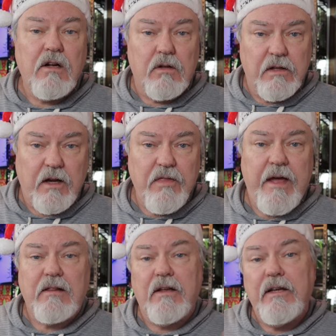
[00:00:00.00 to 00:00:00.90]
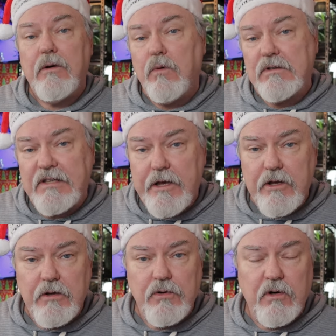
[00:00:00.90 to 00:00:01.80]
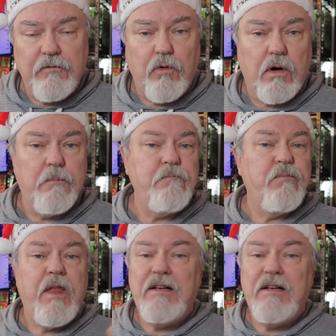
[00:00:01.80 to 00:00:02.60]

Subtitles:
Click on that link. It will take you to a form.